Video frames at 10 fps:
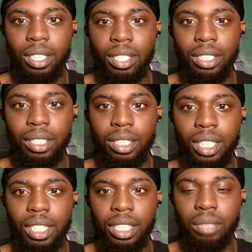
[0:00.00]
let's just
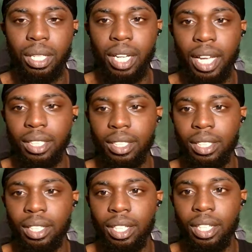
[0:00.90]
say these were
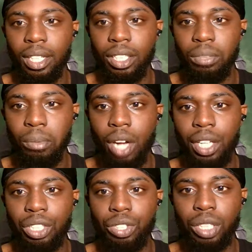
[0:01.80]
connected,
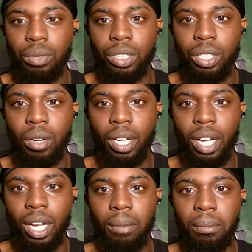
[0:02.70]
market trend was going
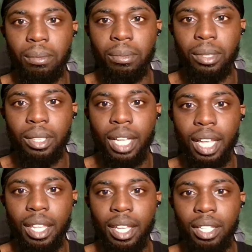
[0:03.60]
up,
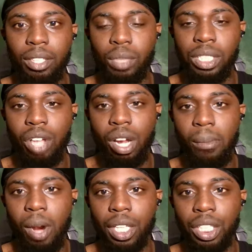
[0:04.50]
and then we saw the
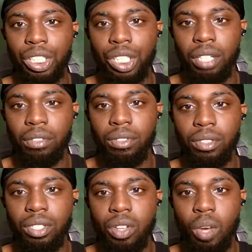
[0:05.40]
market shift.
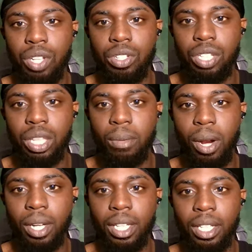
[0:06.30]
So once you see the
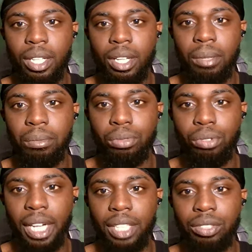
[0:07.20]
market
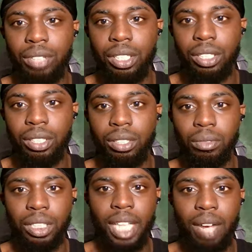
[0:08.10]
break structure,
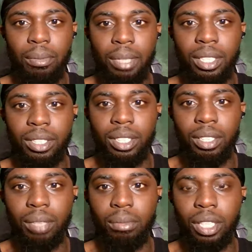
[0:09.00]
which that would be
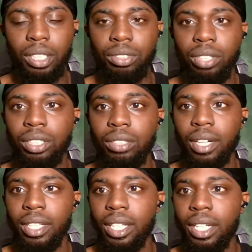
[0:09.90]
considered a break of structure
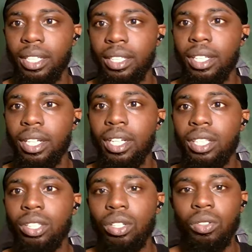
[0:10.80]
right there.
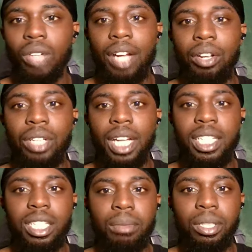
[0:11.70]
So I know you
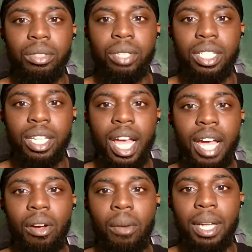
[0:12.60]
guys see me do this a
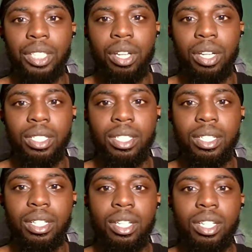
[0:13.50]
lot on my charts.
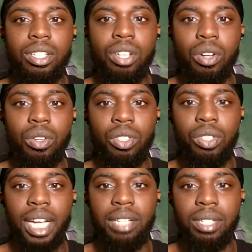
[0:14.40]
So you
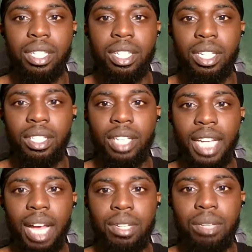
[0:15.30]
guys will see that
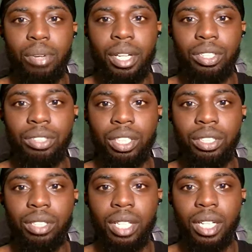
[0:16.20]
that was a break of
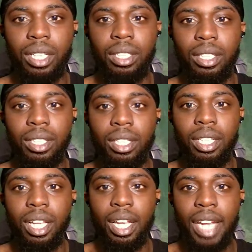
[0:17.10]
structure there.
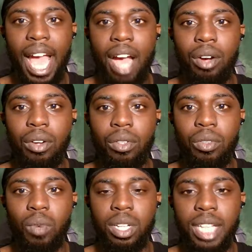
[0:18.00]
And now,
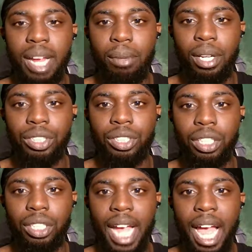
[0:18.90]
once that break of
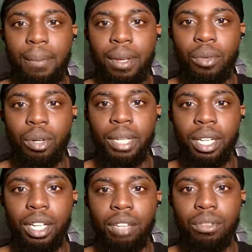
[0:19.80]
structure happened, we'll be
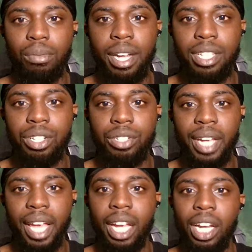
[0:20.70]
looking for price to
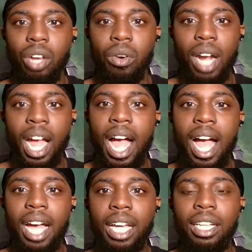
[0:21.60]
create a lower
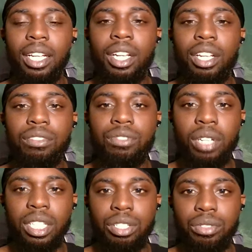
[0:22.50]
high
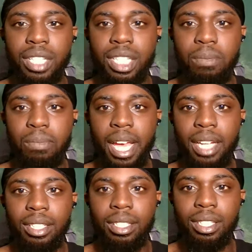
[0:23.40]
for it to
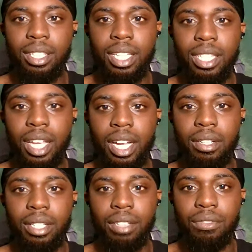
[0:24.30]
respect this
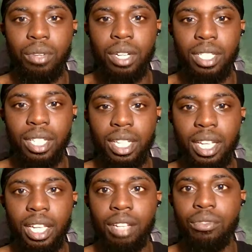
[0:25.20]
area for us to
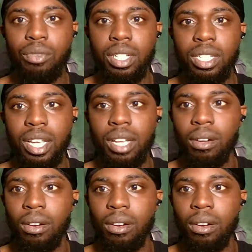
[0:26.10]
get in for a sell.